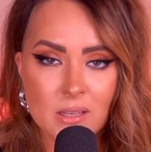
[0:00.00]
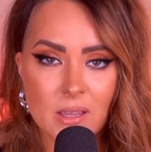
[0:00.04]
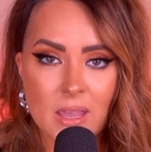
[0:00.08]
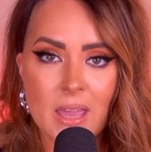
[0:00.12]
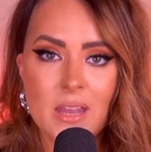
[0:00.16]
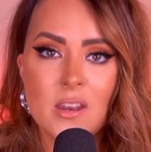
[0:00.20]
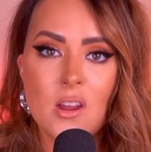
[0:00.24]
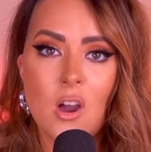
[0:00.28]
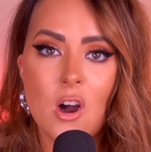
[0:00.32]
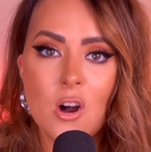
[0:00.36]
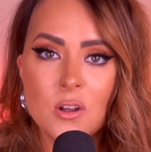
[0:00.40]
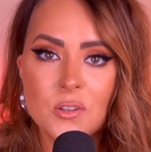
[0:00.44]

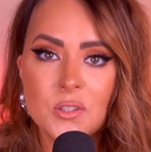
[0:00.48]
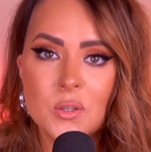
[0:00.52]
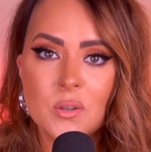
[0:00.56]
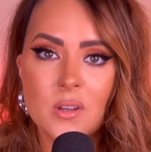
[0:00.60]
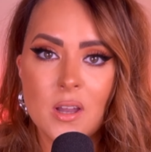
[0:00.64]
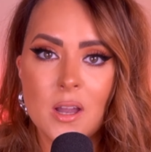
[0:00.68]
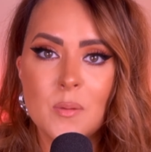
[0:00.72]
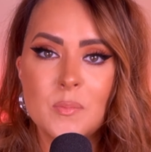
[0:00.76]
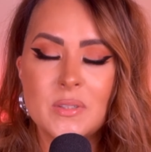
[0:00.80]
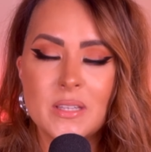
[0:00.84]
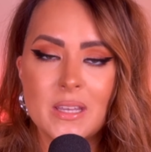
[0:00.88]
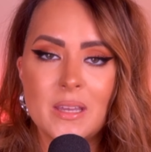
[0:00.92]
And it also
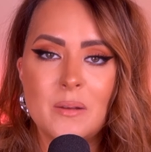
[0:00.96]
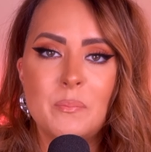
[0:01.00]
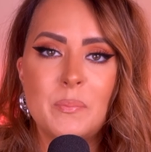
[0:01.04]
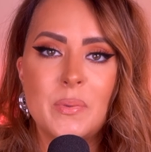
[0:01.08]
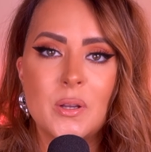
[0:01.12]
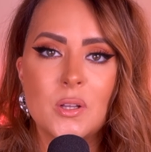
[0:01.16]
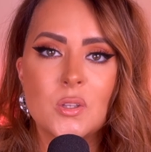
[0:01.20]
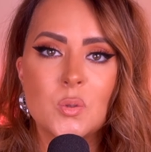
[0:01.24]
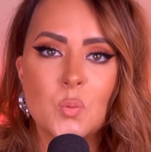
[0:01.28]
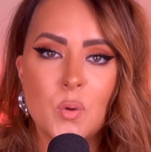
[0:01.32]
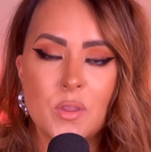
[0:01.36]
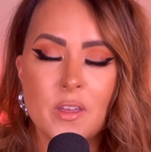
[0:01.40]
comes
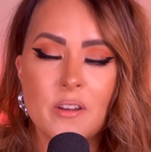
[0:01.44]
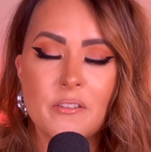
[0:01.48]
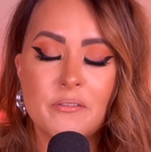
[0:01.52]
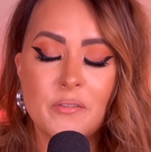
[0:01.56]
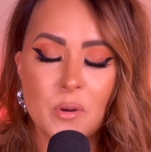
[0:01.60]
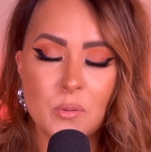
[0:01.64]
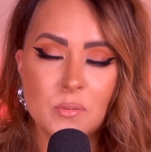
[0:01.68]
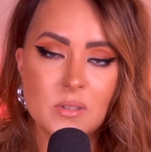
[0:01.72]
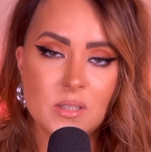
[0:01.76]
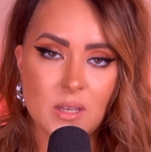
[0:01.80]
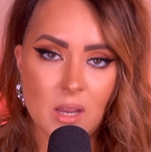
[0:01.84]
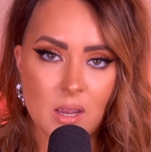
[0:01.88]
inbuilt with a
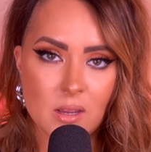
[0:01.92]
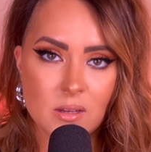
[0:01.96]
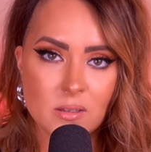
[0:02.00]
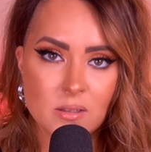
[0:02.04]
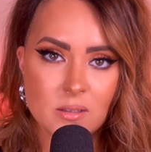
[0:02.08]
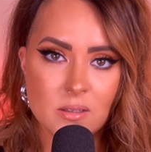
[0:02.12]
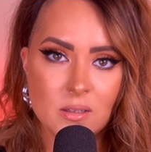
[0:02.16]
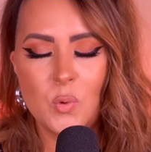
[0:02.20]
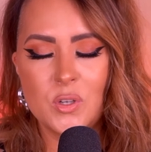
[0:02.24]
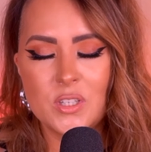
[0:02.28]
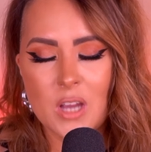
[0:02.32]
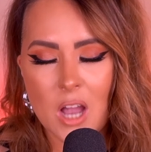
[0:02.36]
phone
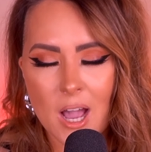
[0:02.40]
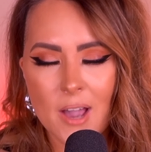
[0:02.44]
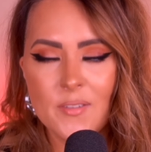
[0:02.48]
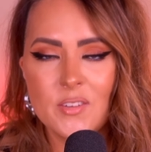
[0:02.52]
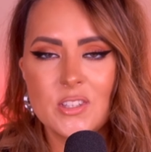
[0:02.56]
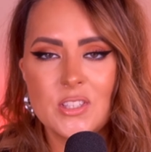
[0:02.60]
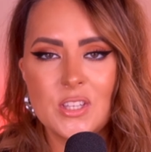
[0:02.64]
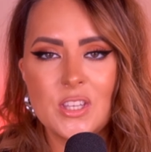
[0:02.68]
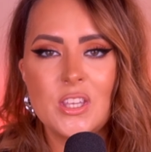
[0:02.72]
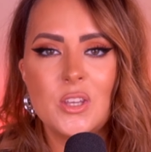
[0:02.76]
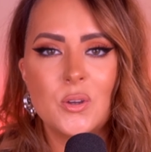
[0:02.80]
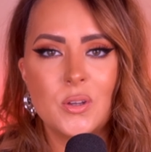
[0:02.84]
stand, which
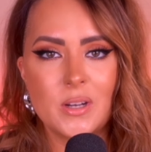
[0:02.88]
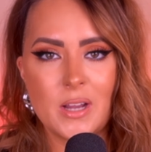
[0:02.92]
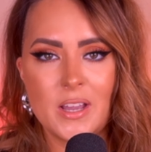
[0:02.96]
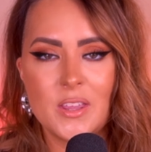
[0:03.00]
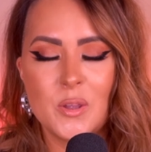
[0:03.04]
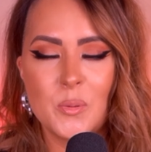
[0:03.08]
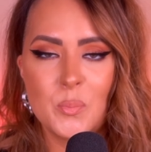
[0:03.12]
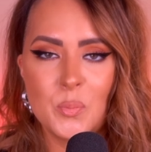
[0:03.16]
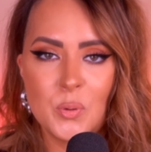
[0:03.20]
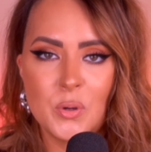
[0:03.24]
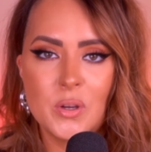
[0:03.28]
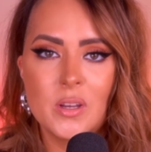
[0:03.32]
obviously you can either
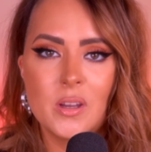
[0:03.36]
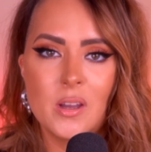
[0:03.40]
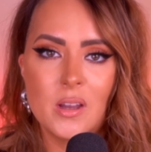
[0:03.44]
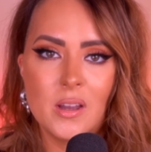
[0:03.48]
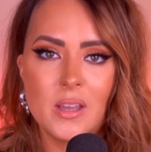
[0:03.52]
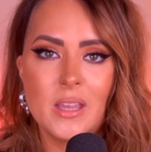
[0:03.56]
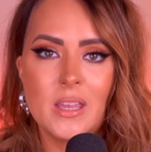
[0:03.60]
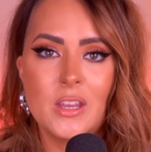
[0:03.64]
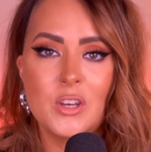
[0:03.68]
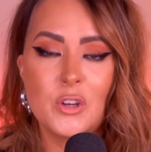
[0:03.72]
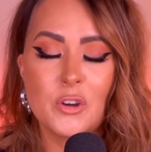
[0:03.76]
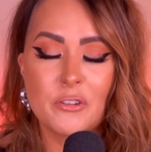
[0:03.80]
put
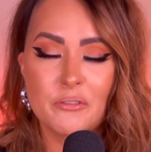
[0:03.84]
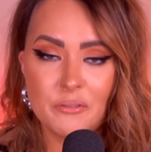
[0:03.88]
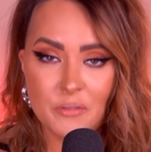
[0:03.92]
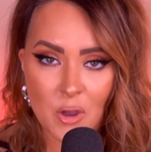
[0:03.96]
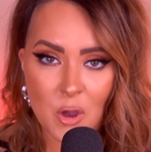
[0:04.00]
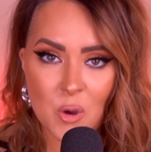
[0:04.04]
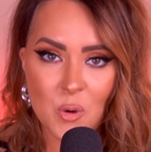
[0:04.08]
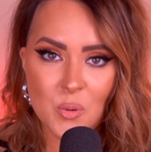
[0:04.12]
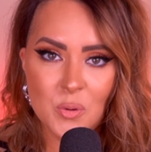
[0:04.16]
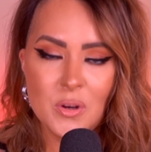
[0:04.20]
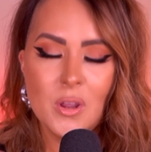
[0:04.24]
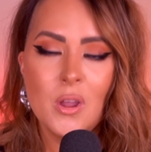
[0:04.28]
in your
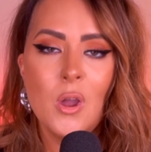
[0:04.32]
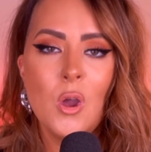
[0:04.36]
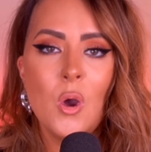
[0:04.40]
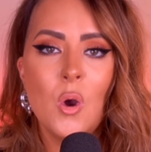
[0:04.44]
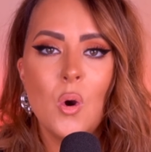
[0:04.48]
phone,